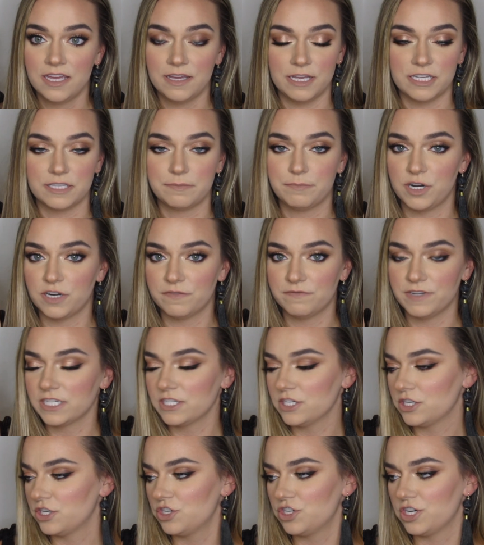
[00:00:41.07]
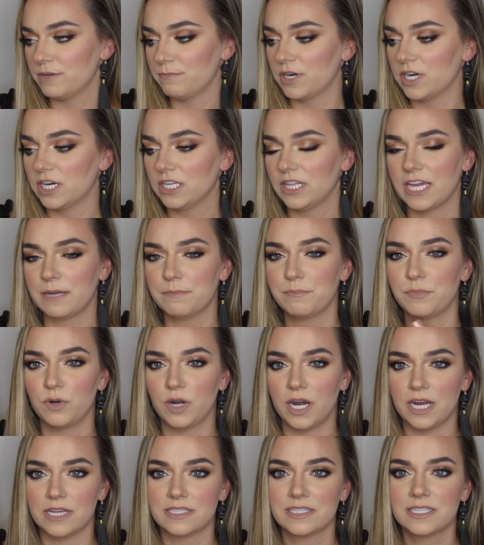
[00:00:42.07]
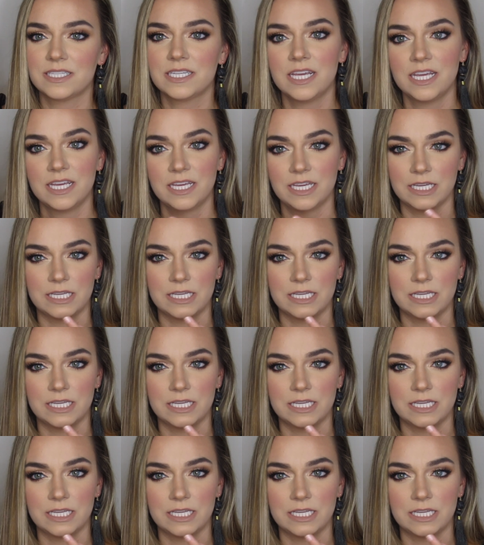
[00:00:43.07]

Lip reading: It's perfect shimmer, like pressed